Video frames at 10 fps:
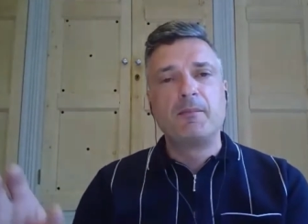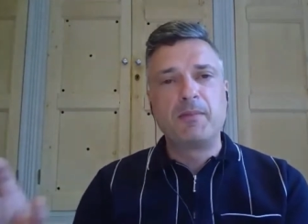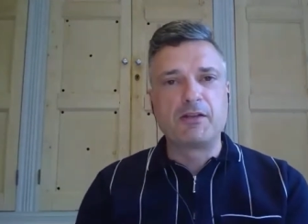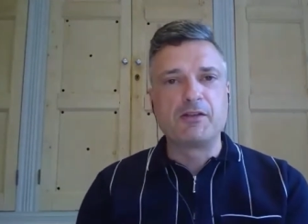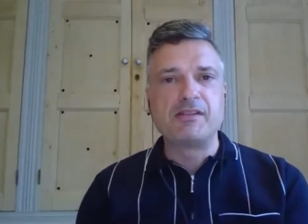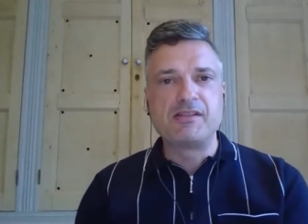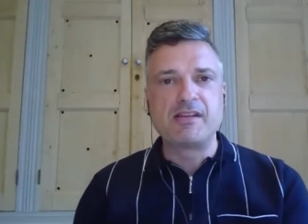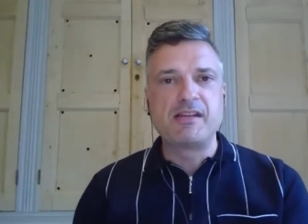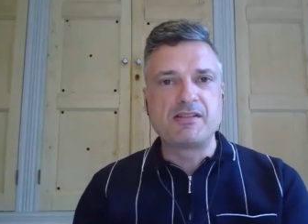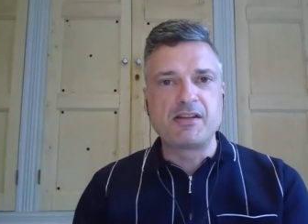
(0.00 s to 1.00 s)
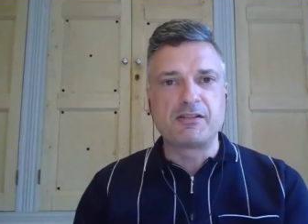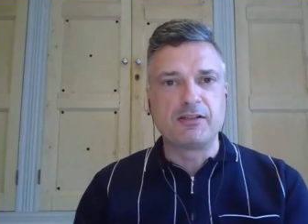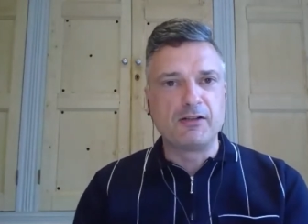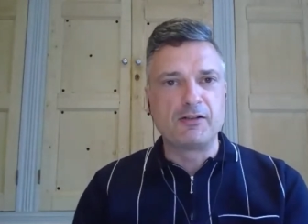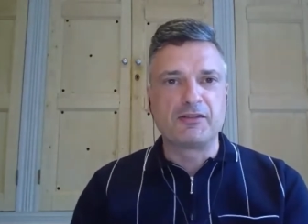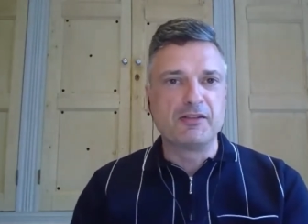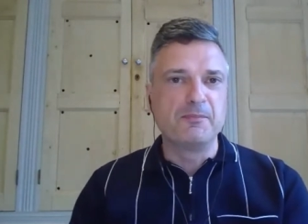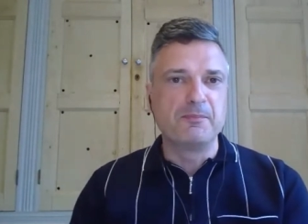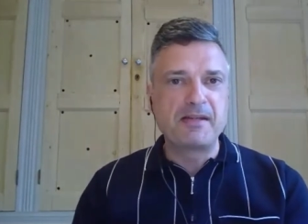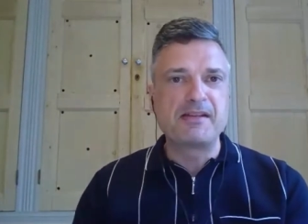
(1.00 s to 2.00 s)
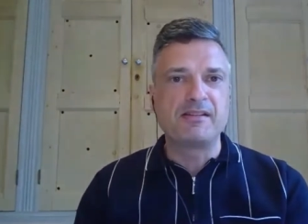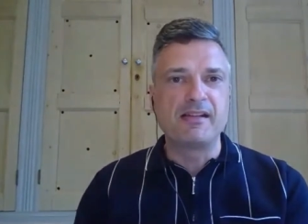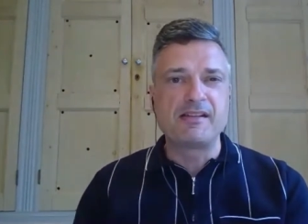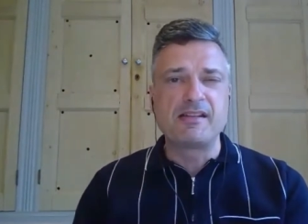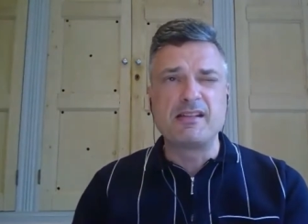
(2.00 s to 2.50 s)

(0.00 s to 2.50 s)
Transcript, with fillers: because he sees it as a long-term business.